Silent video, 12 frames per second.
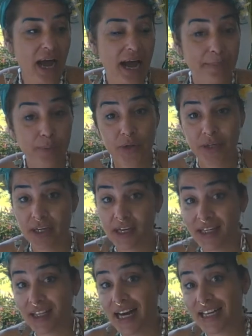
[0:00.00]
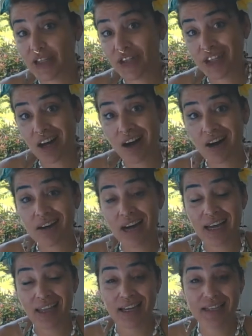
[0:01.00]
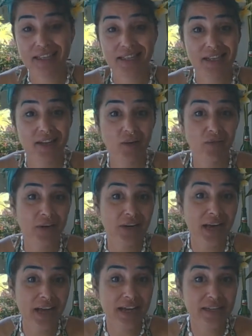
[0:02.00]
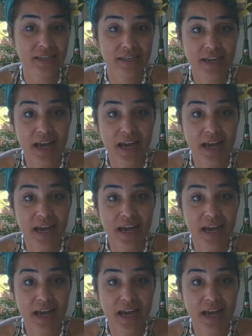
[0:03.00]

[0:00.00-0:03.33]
I put it in a glass jar. I let it sit overnight.